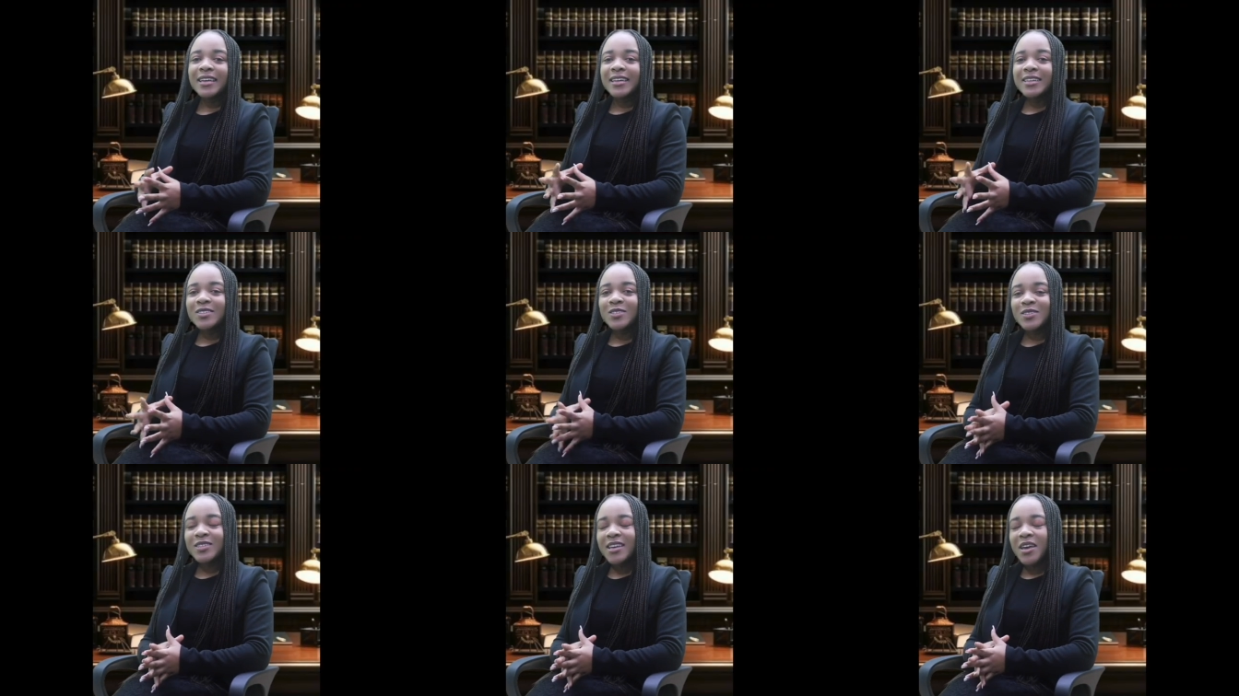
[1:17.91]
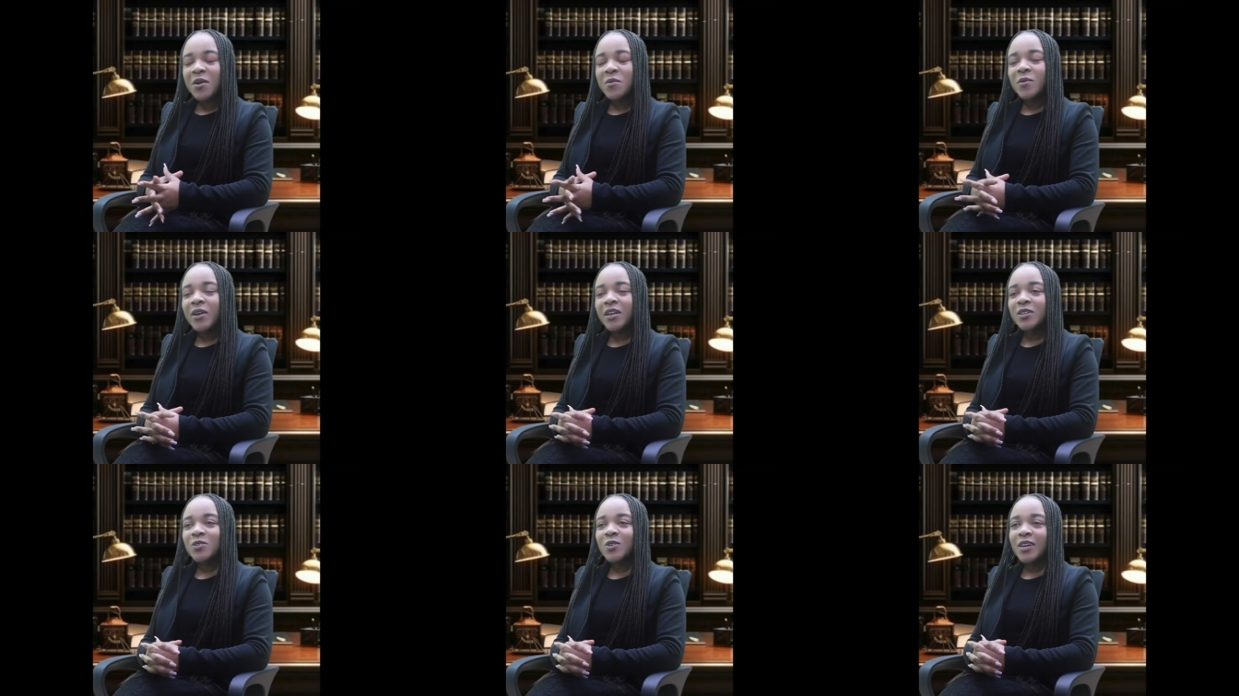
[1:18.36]
Today we
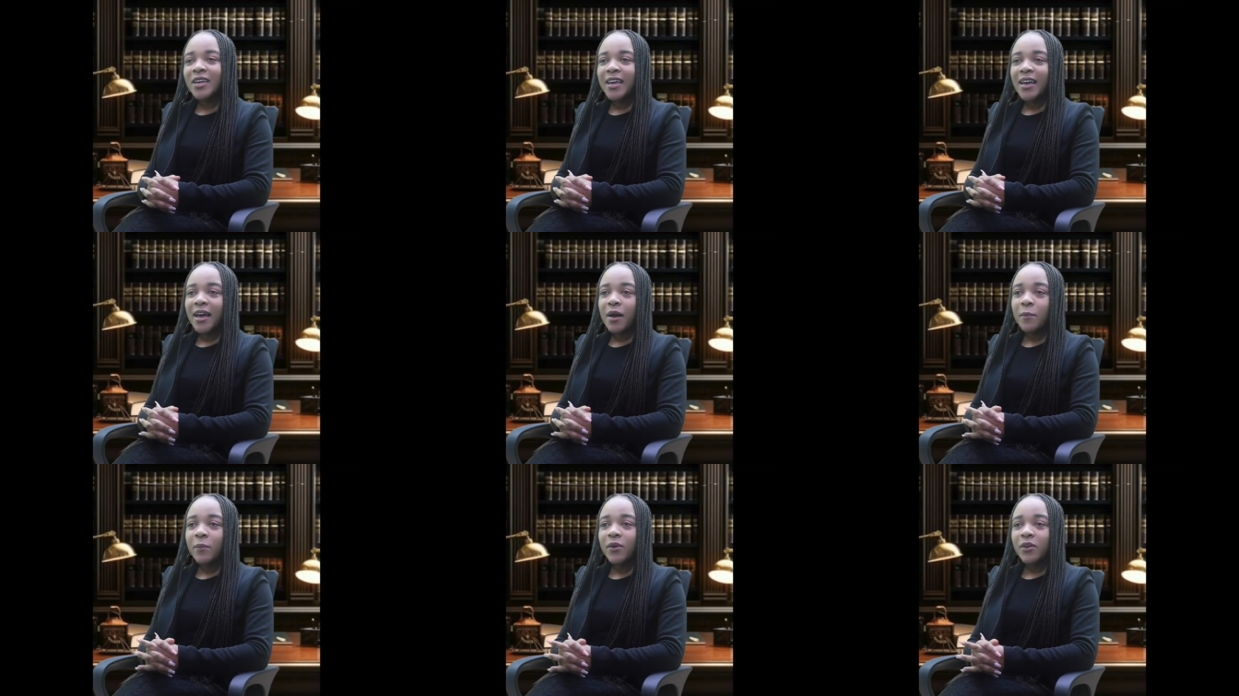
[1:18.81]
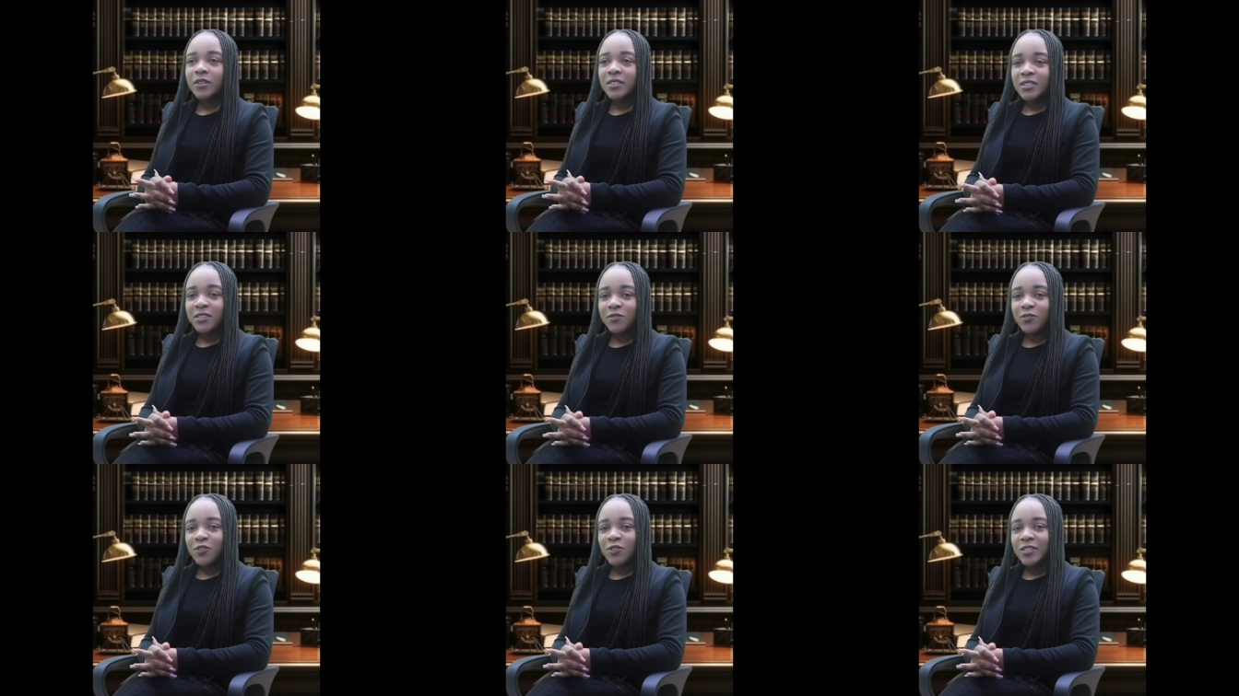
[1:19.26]
are talking about
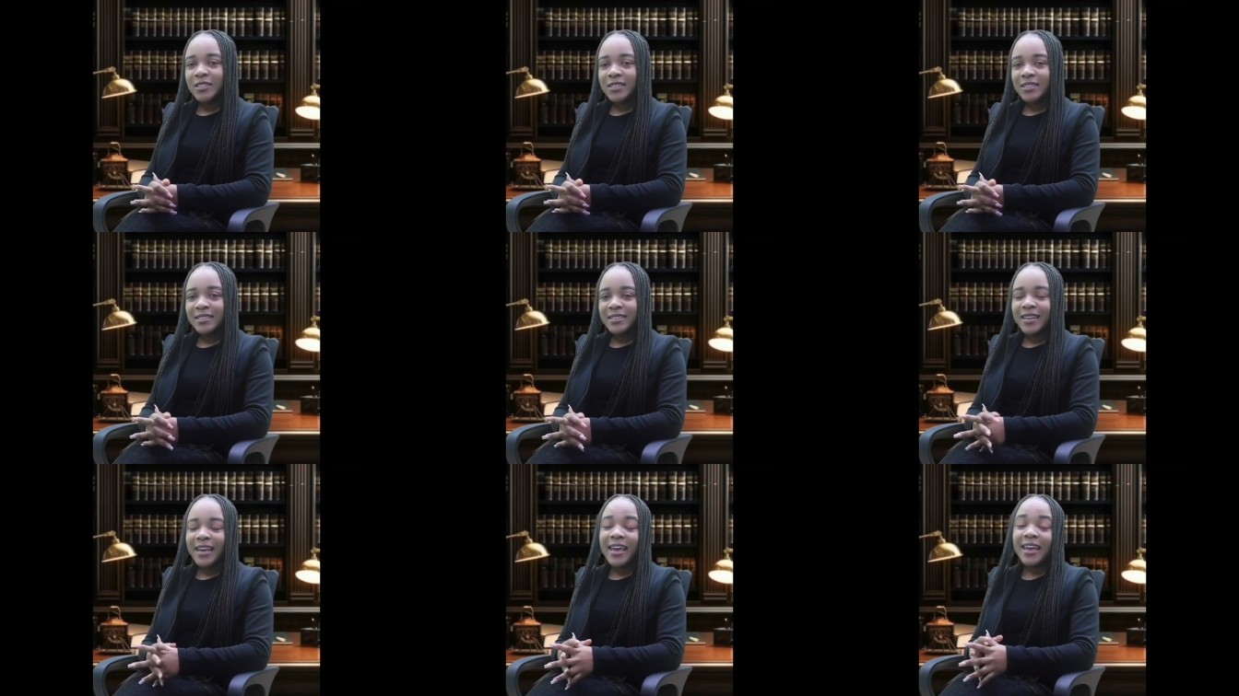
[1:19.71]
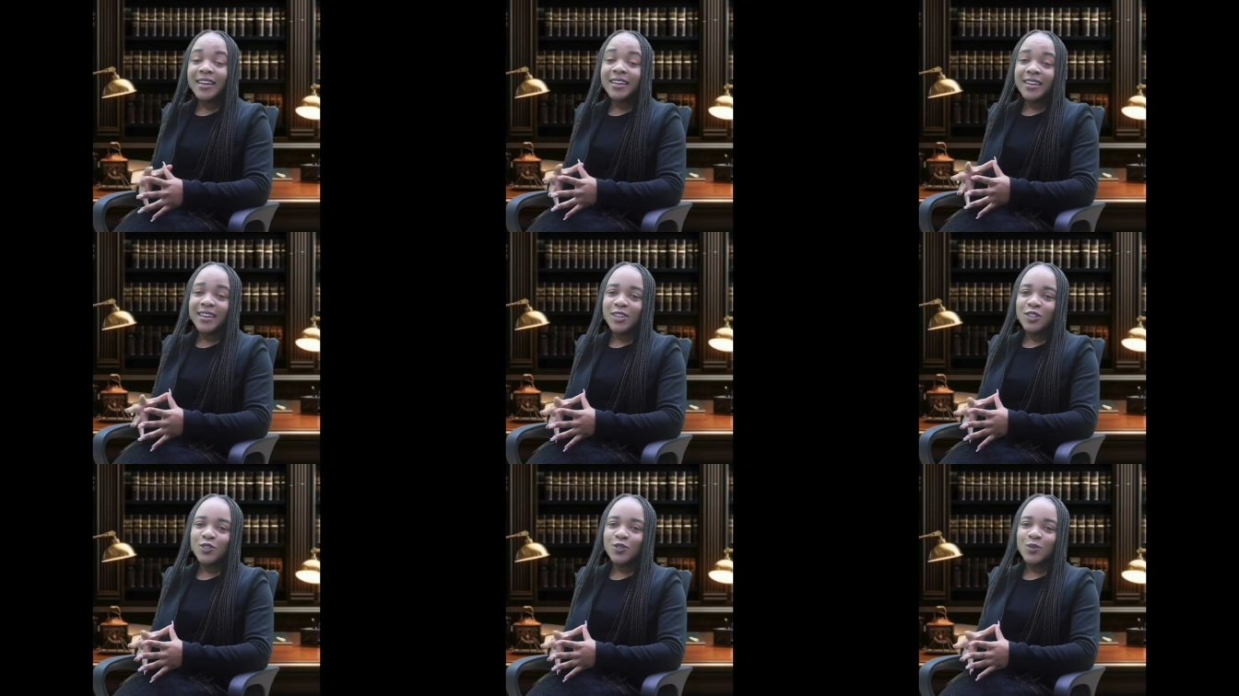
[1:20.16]
divorce and
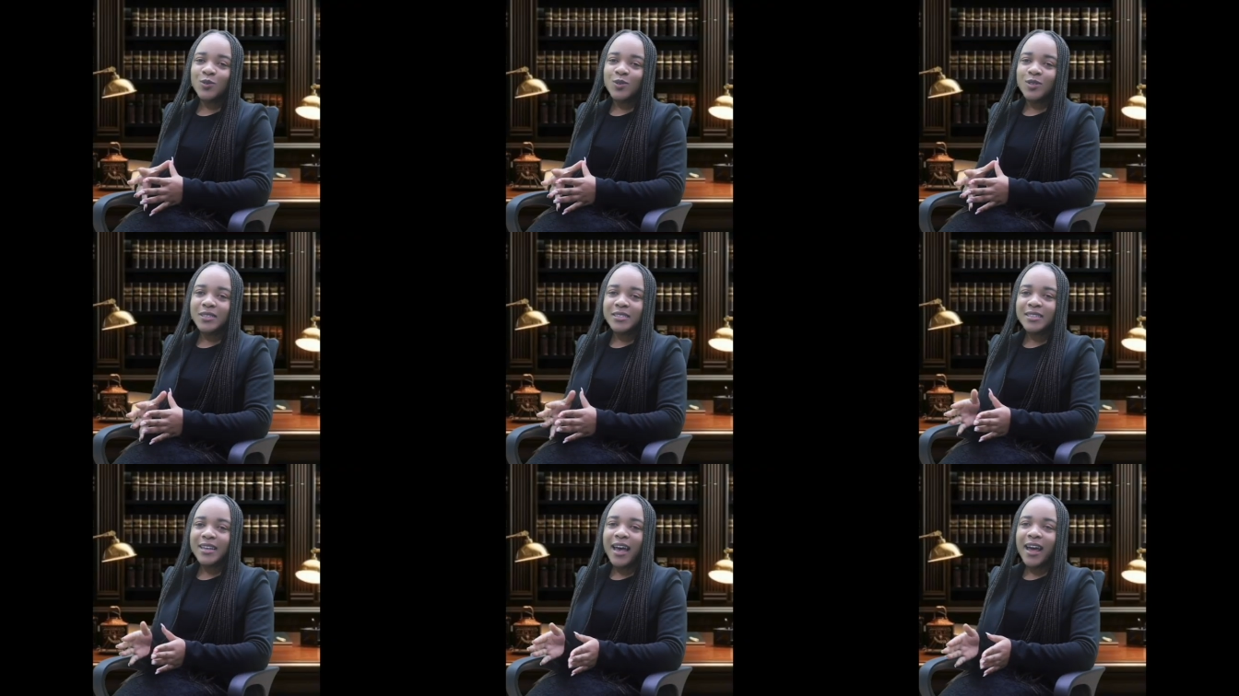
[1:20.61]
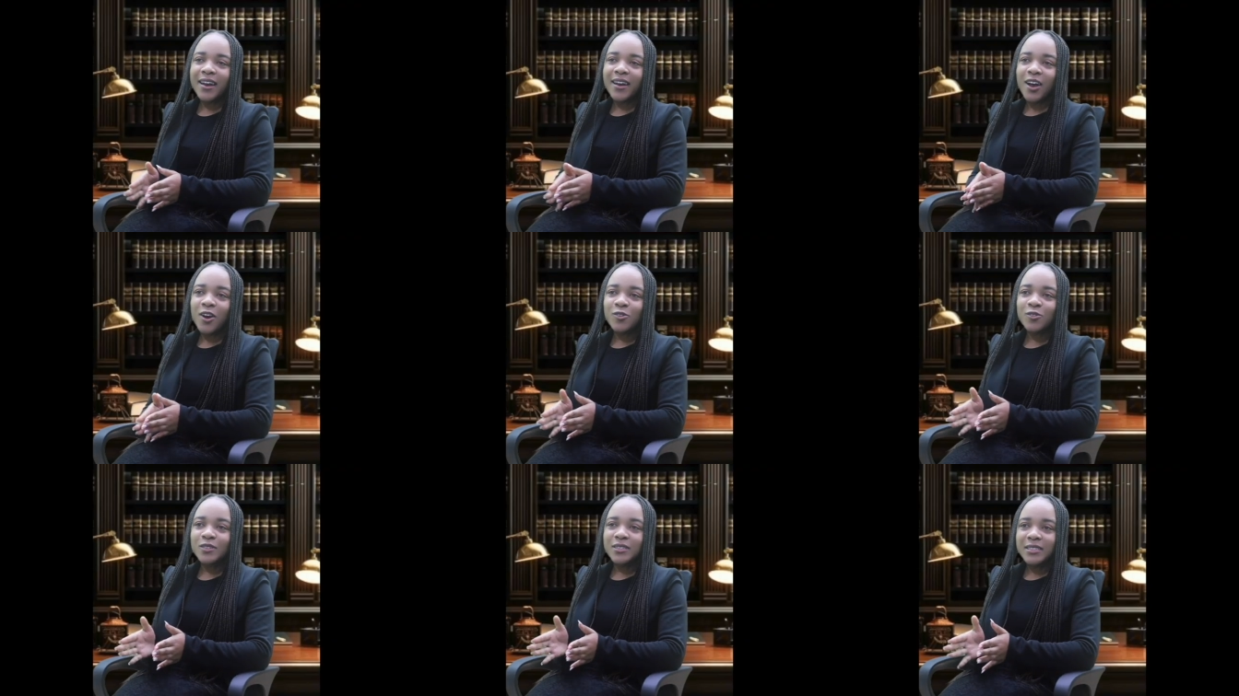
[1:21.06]
issues
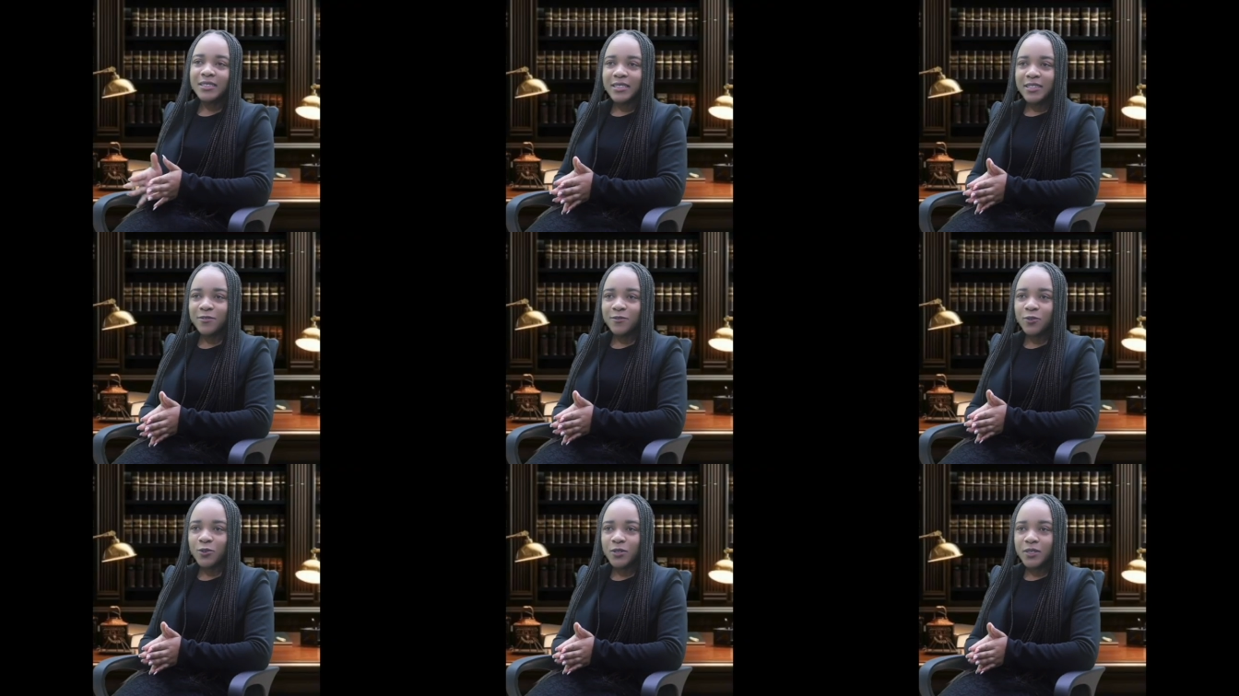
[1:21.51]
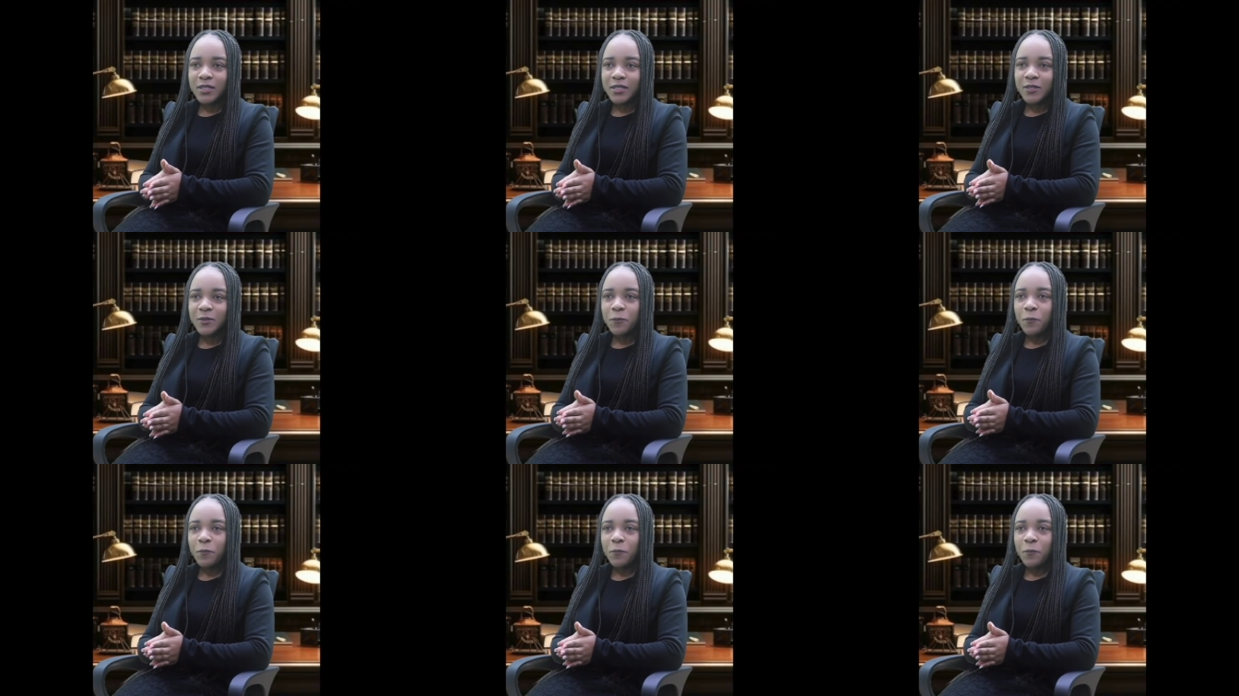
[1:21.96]
around divorce.